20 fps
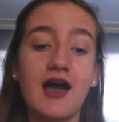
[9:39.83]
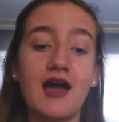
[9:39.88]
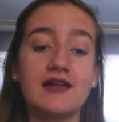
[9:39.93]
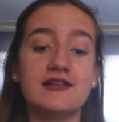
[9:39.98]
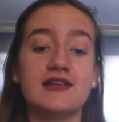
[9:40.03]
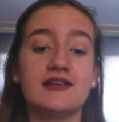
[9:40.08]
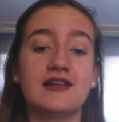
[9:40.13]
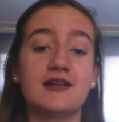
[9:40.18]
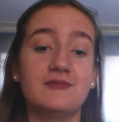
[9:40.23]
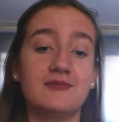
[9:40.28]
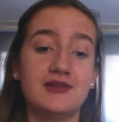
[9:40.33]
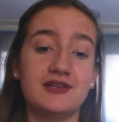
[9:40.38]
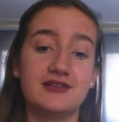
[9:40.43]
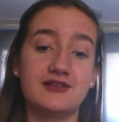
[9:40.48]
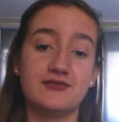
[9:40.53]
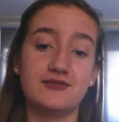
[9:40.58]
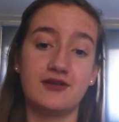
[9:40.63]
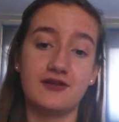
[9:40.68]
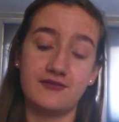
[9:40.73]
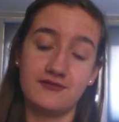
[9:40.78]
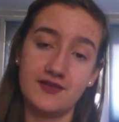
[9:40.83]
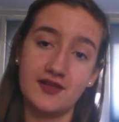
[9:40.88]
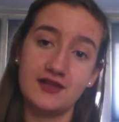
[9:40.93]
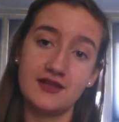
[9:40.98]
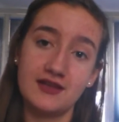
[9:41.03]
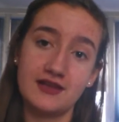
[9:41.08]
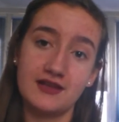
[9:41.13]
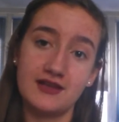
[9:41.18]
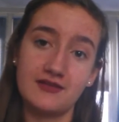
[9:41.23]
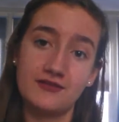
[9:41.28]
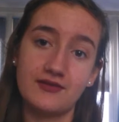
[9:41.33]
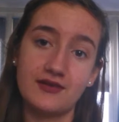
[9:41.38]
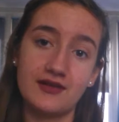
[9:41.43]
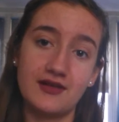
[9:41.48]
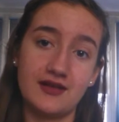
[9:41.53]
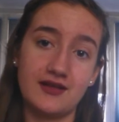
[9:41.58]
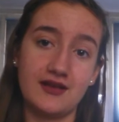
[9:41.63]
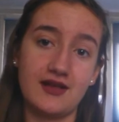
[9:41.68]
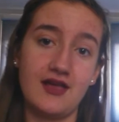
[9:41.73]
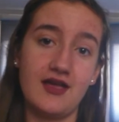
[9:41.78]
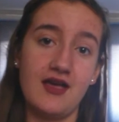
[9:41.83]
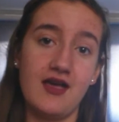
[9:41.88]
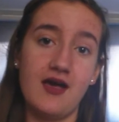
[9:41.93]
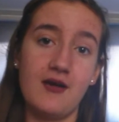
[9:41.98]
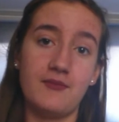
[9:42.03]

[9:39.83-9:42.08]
I did not mean to offend anyone,